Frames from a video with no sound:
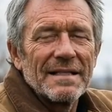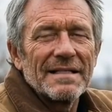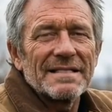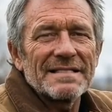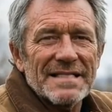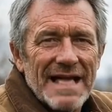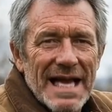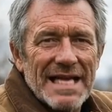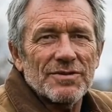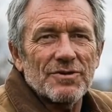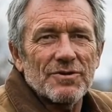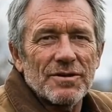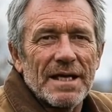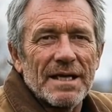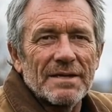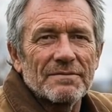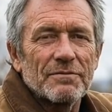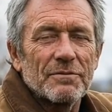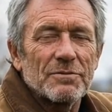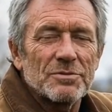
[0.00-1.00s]

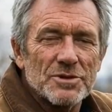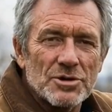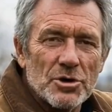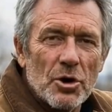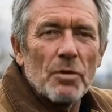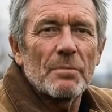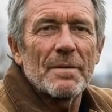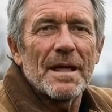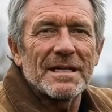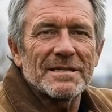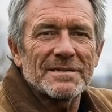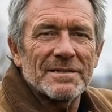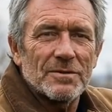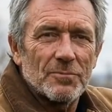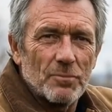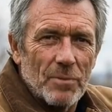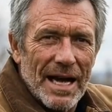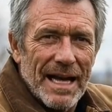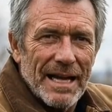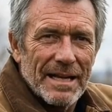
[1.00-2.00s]
saturated from snowmelt
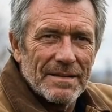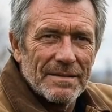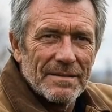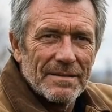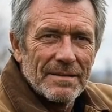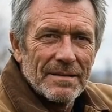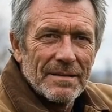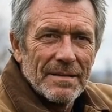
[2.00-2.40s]
and rain,